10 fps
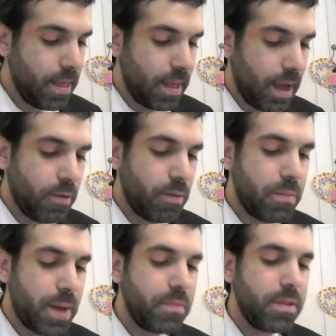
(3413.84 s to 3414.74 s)
I
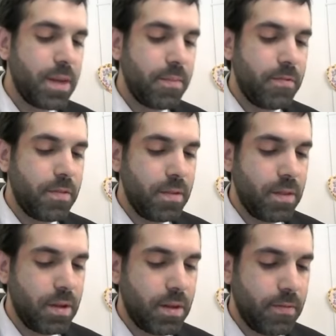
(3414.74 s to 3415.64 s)
remember them for,
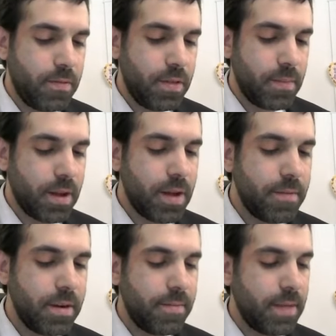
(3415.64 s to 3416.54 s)
the, for them the
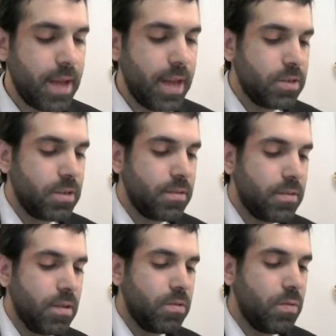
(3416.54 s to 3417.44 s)
covenant of the ancients,
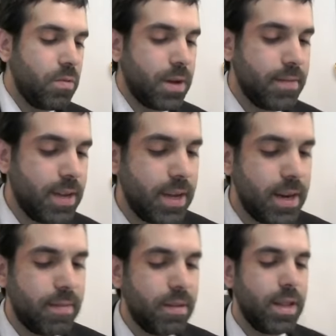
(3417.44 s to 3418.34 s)
those whom I have taken
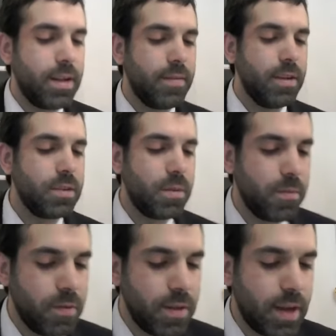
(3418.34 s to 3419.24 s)
out of the land of Egypt
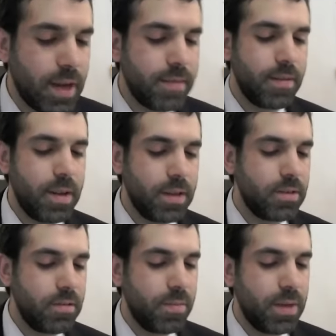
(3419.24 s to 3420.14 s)
before the eyes of the nations to